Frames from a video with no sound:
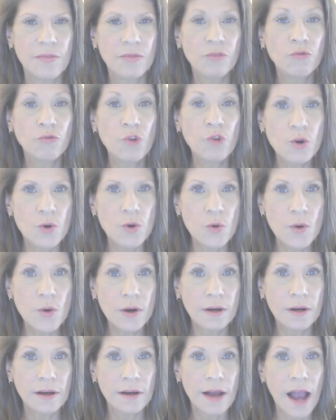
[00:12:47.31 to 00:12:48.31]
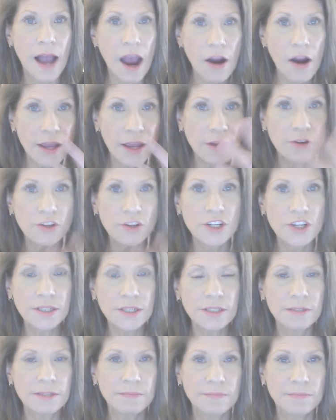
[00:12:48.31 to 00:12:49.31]
through our
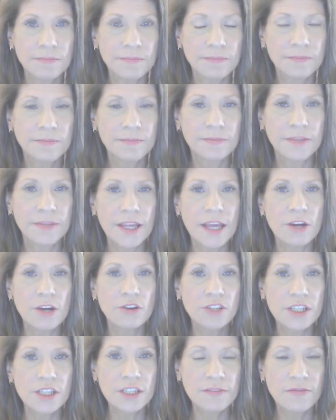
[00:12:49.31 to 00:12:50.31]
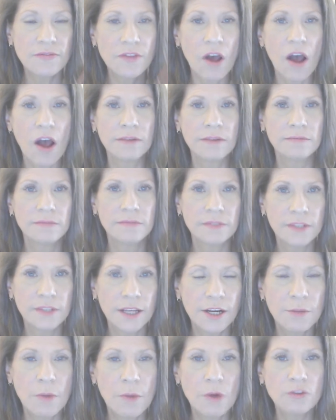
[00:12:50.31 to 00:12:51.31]
energies, the energies of thought
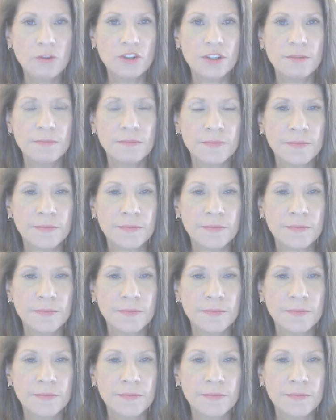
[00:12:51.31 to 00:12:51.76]
and emotion.